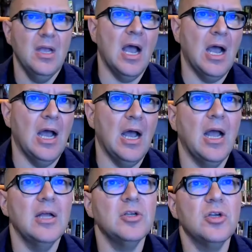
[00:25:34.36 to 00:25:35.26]
Uh,
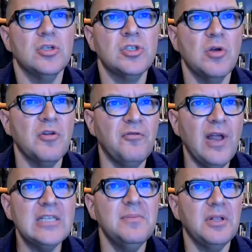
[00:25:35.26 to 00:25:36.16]
so the
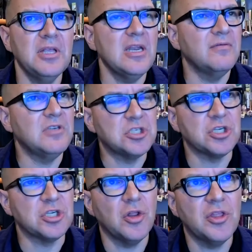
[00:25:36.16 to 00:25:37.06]
flexibility of
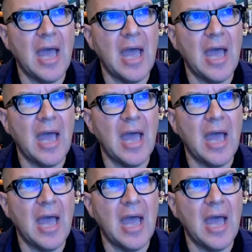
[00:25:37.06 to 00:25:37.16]
digital,